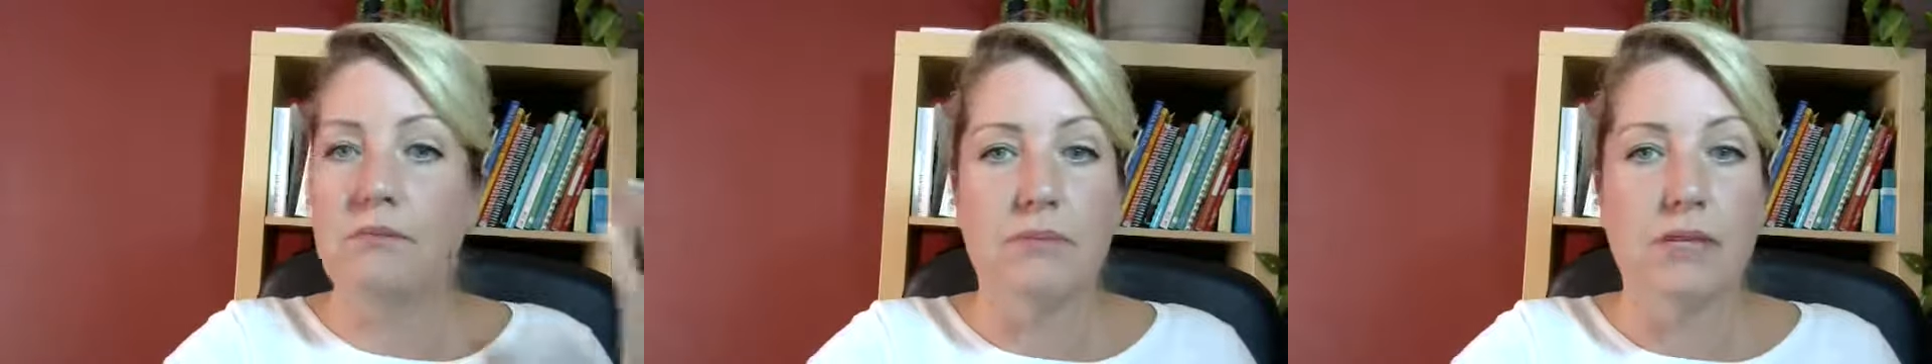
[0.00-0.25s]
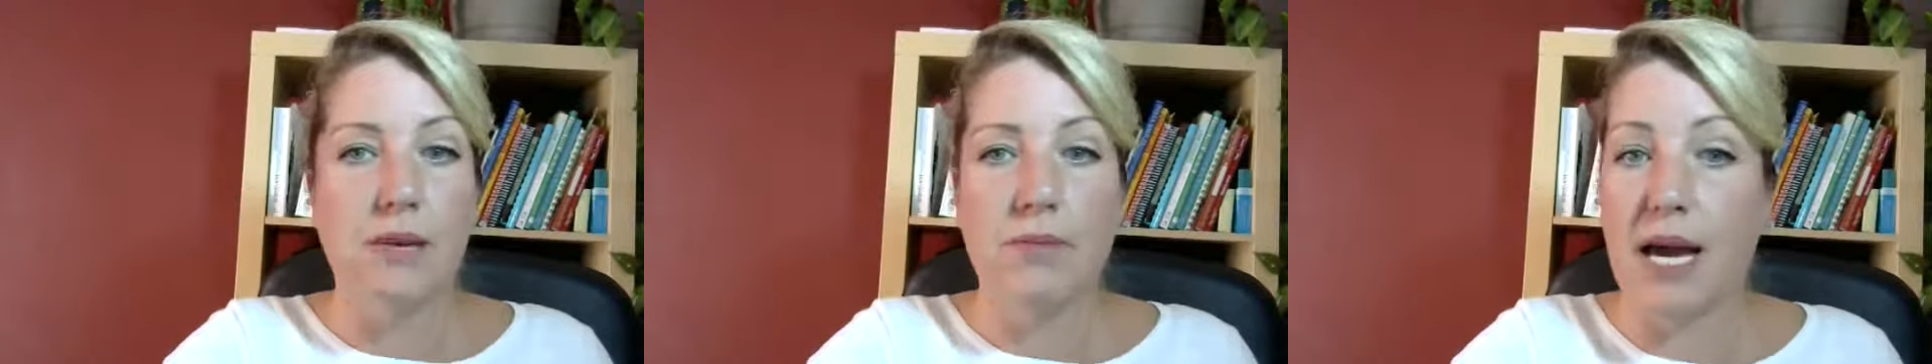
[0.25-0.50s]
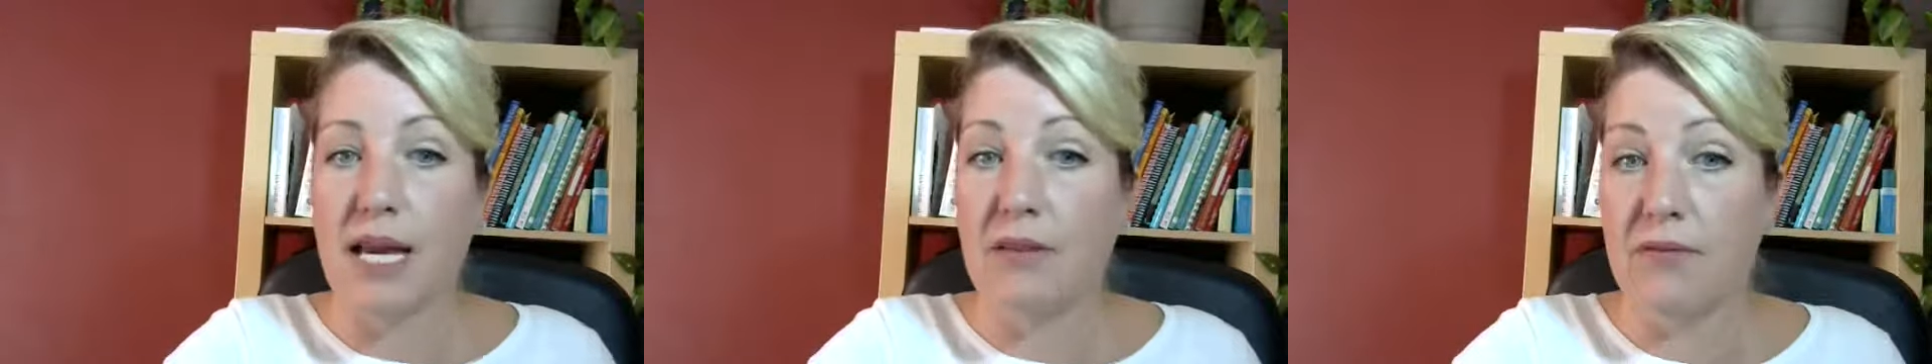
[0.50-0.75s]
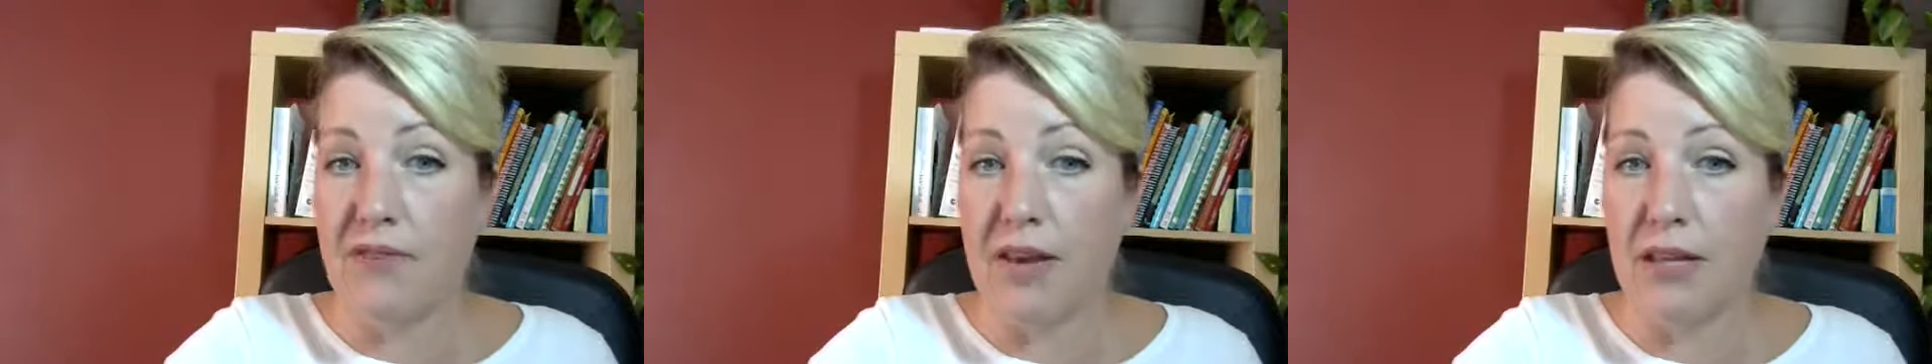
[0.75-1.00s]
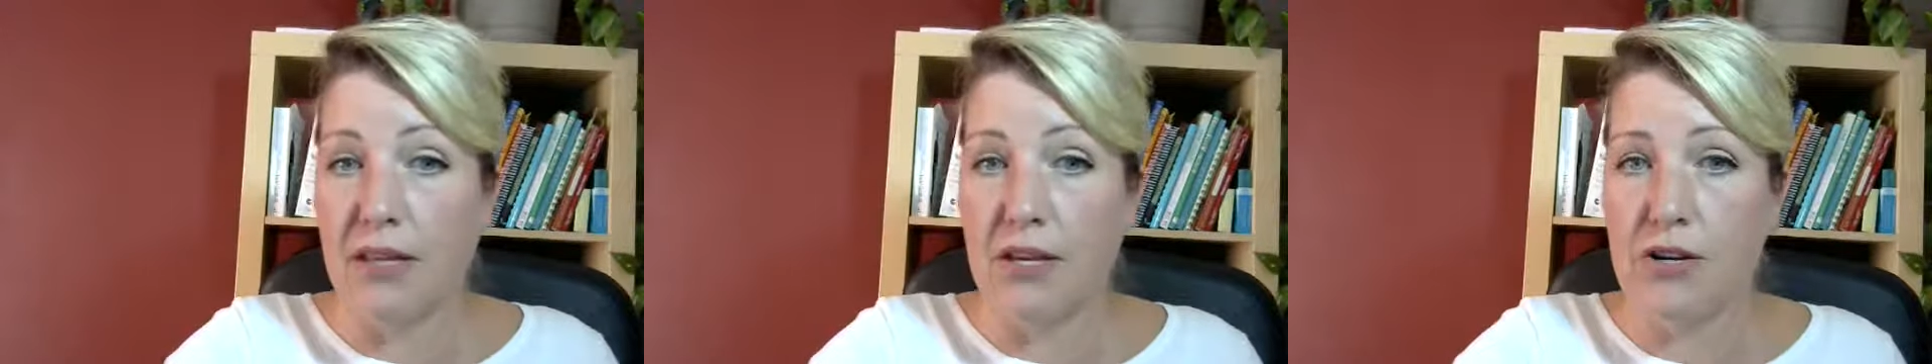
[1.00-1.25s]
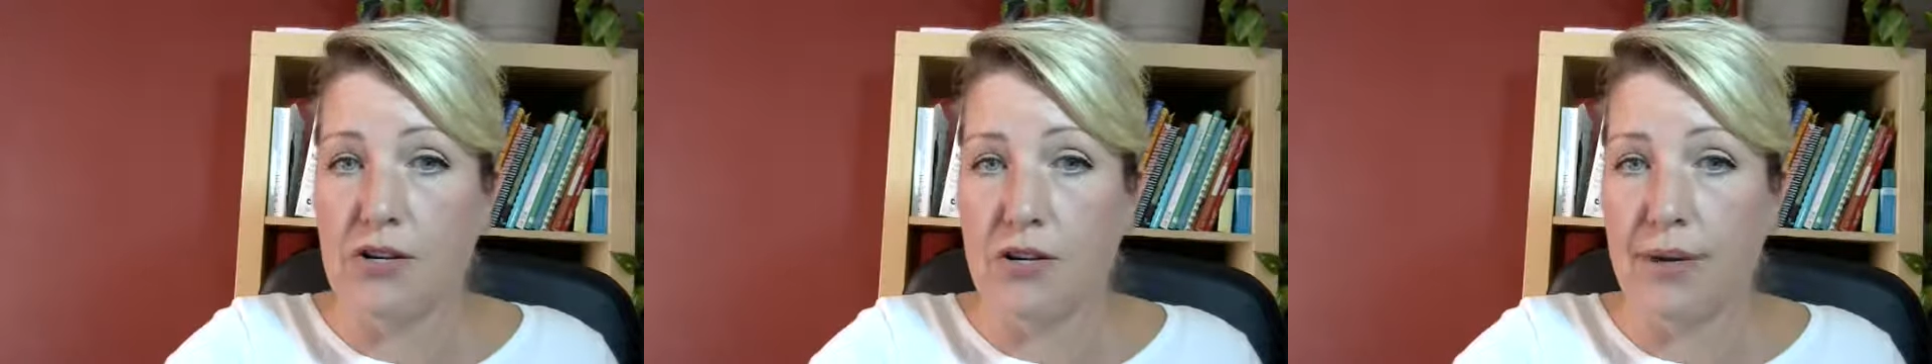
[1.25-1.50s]
some kind of event that
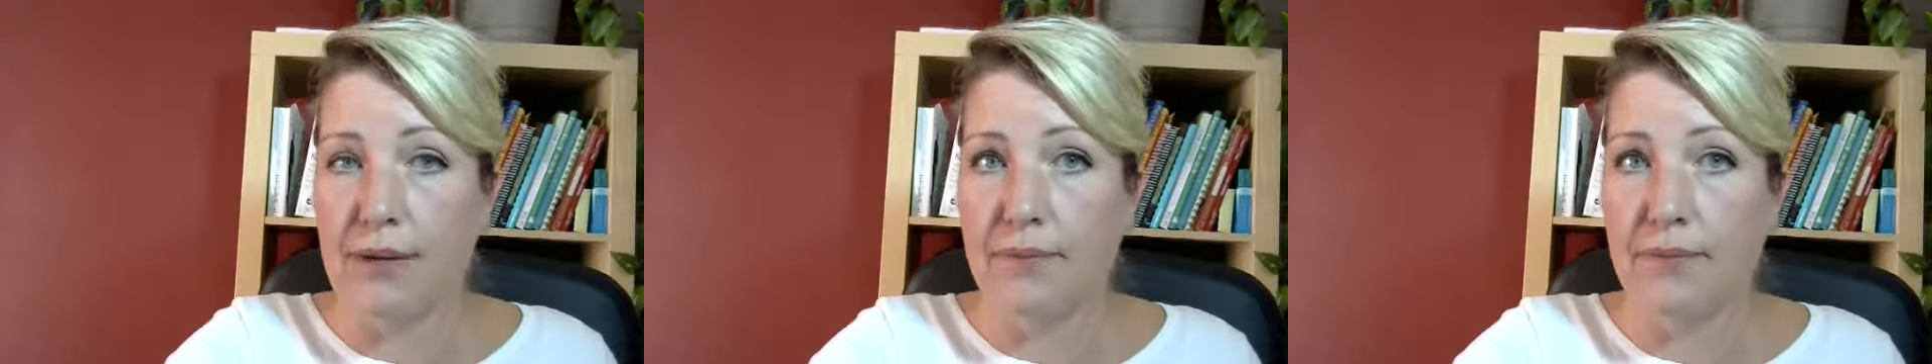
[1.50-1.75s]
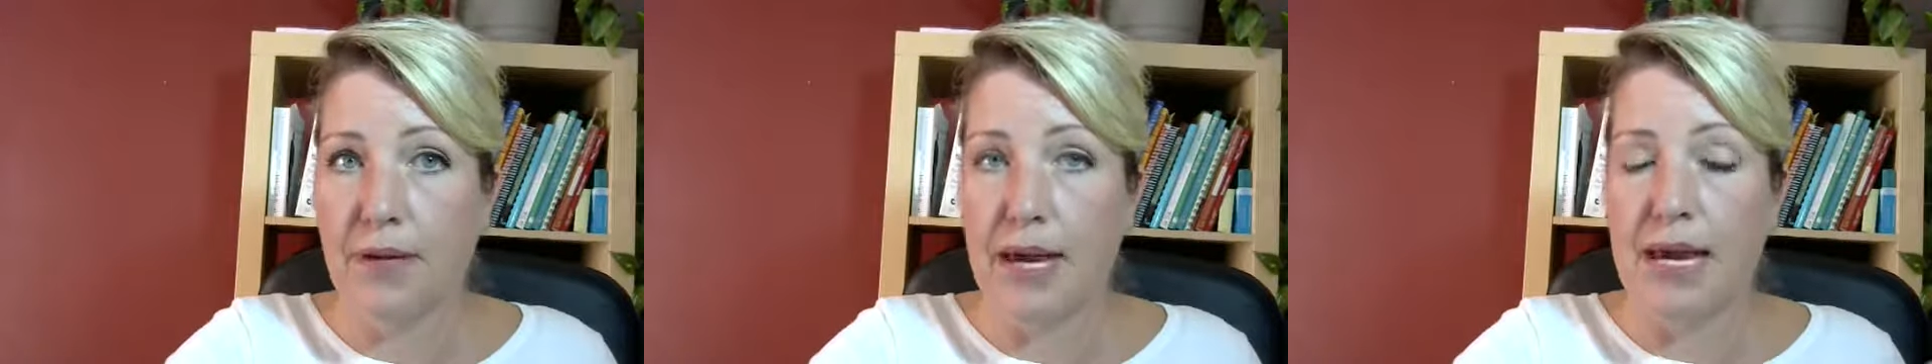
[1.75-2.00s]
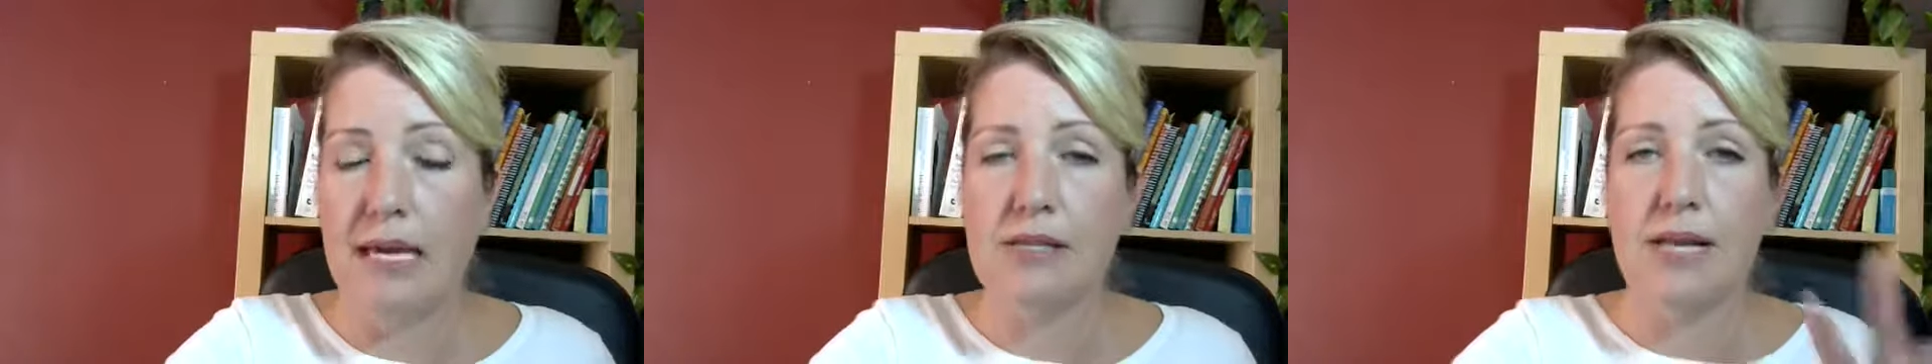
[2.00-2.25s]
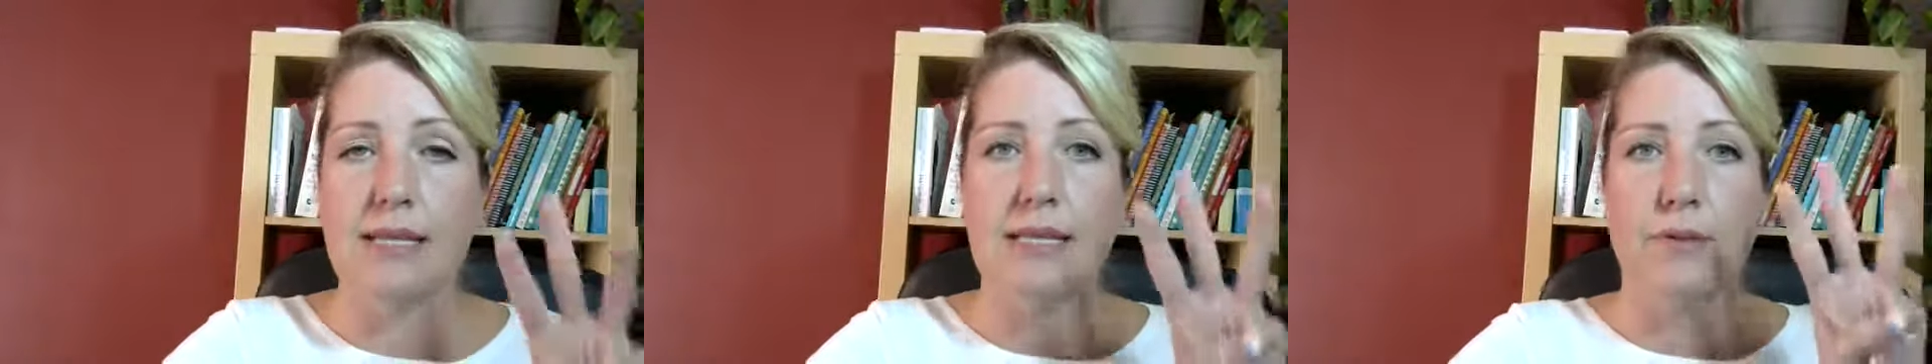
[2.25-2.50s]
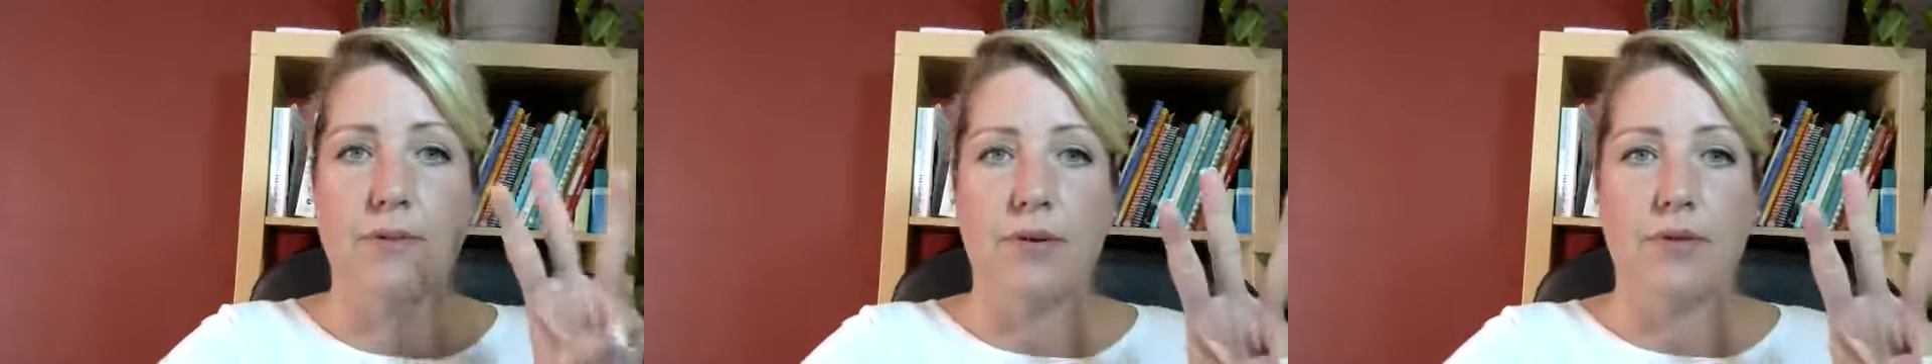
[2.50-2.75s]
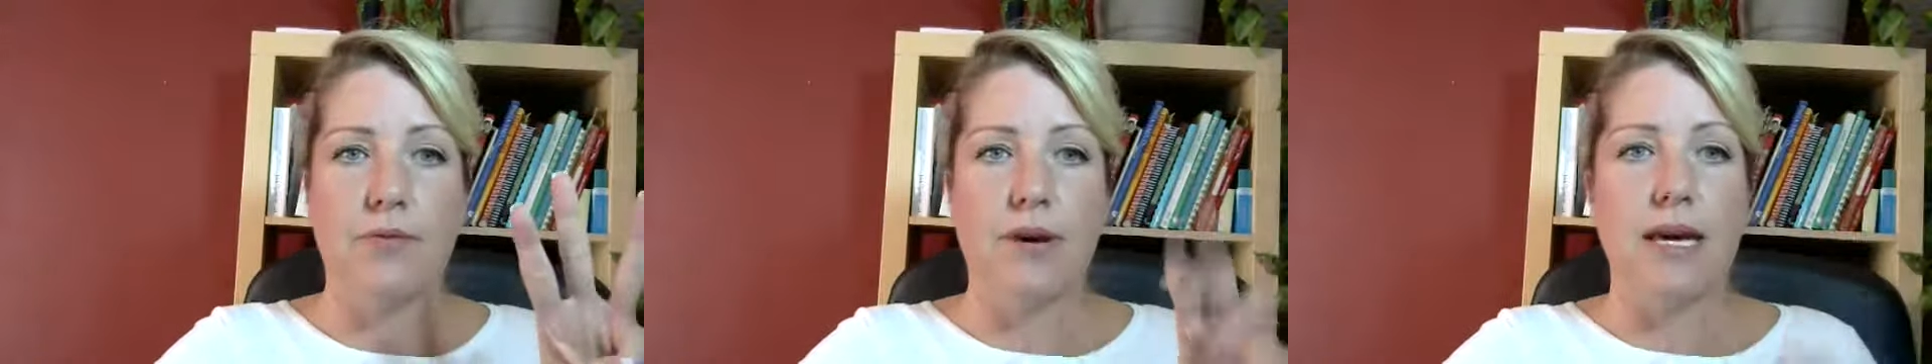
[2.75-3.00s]
you're doing. Okay, so that's number
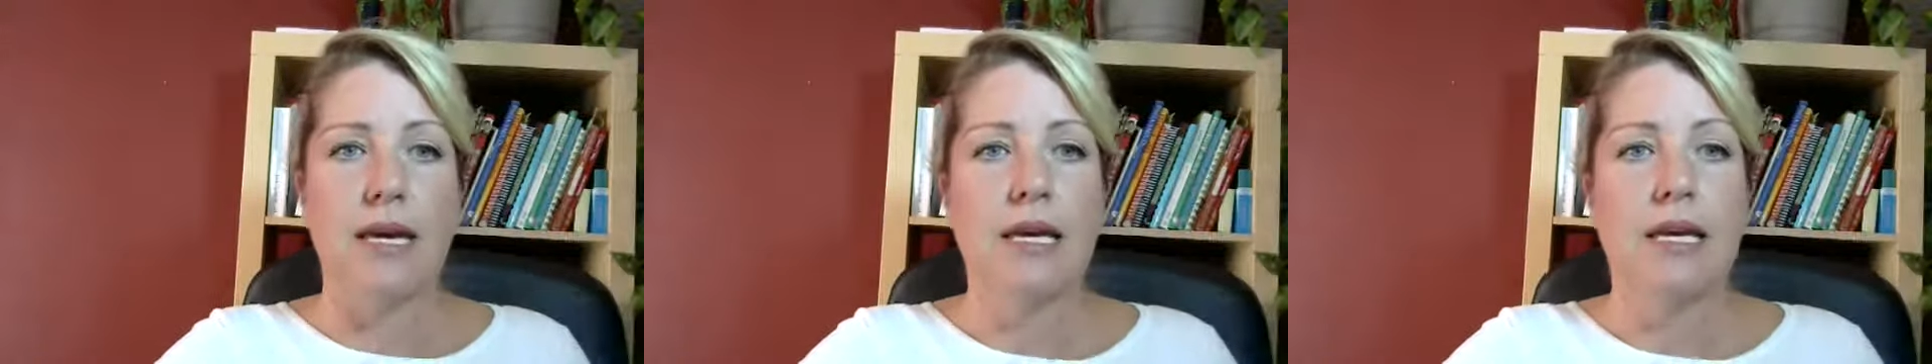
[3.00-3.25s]
3.